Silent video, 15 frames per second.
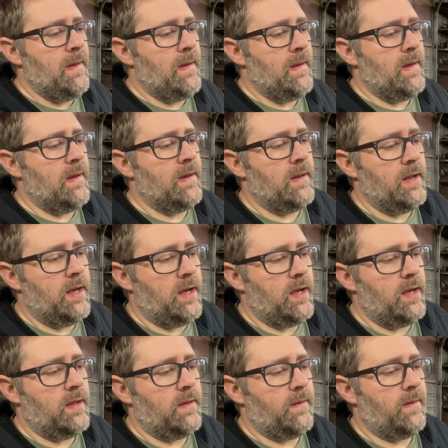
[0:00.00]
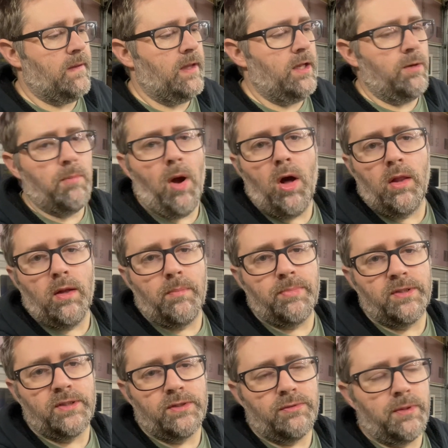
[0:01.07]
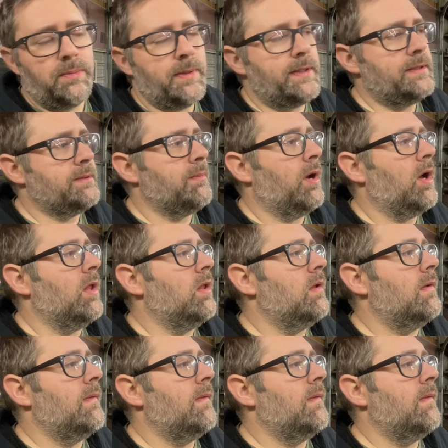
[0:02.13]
And heat them all up and just replace them all.